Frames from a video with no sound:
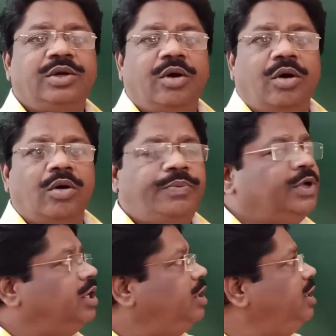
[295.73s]
of
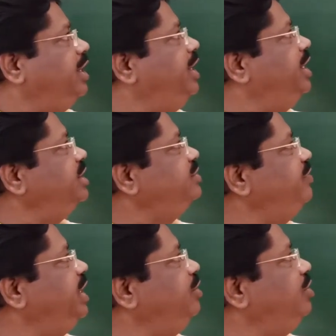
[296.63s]
radius
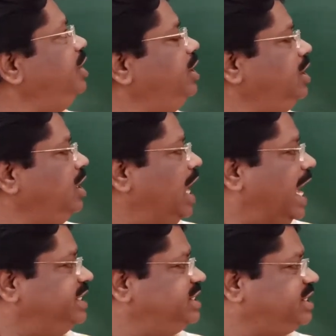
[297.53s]
V into t
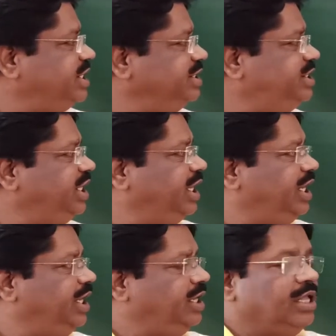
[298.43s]
as
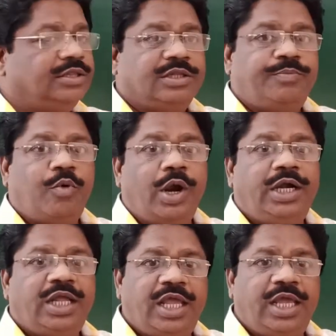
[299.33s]
considering the
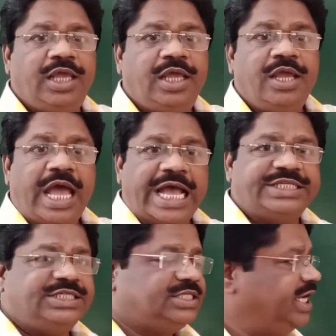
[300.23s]
point A
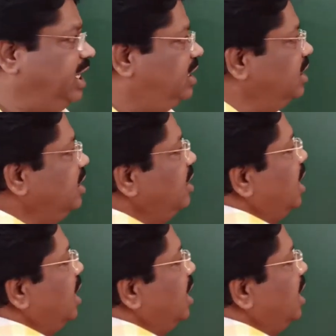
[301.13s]
as center,